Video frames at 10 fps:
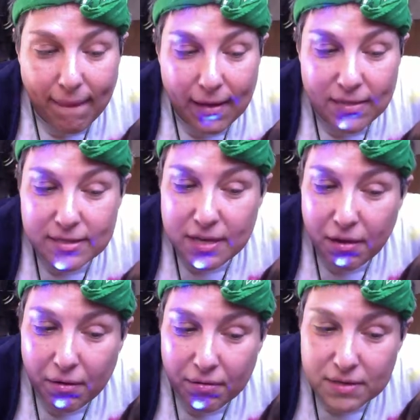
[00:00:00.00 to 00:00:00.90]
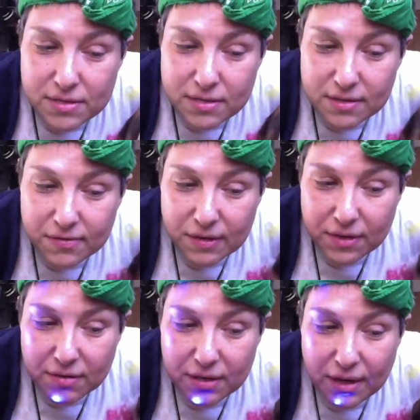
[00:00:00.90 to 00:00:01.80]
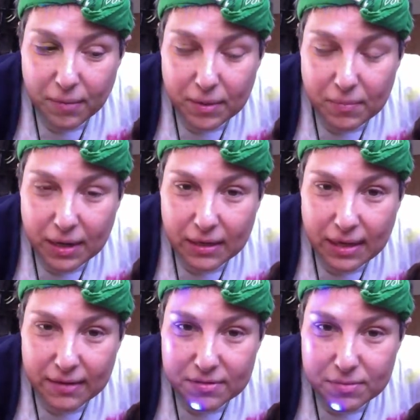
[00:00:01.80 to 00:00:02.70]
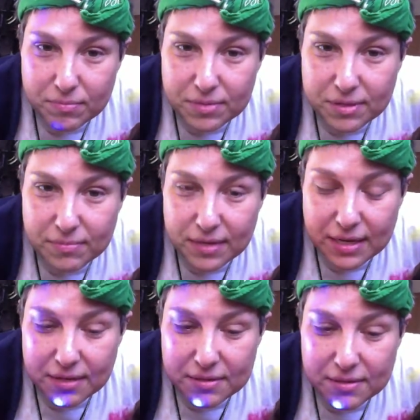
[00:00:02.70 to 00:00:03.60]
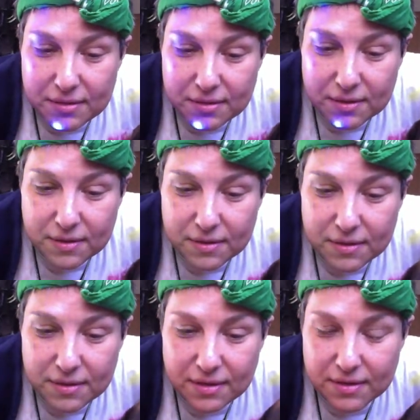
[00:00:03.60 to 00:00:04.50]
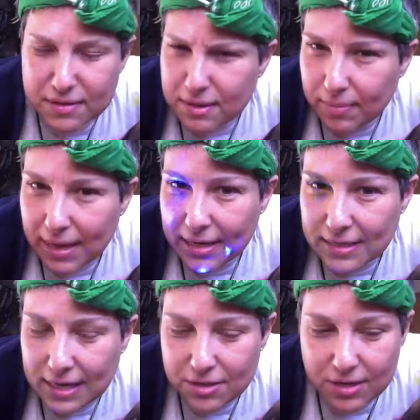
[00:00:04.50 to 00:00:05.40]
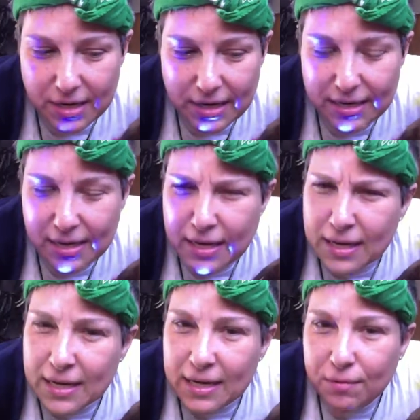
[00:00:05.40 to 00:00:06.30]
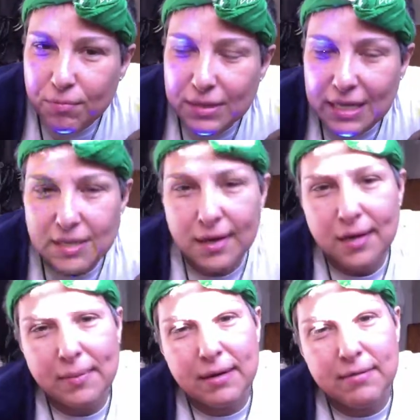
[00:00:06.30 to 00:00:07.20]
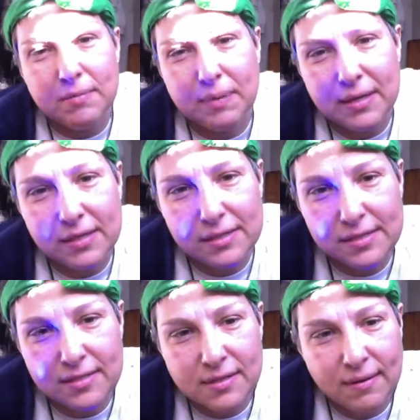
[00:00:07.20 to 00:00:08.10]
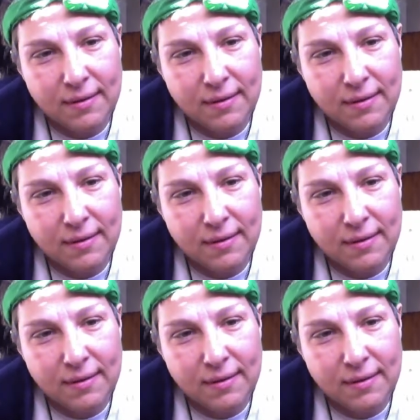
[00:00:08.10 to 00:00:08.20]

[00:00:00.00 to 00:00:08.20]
and this help this this video did help me make light of some some things. It's the black tantra, and when they talk about repentance,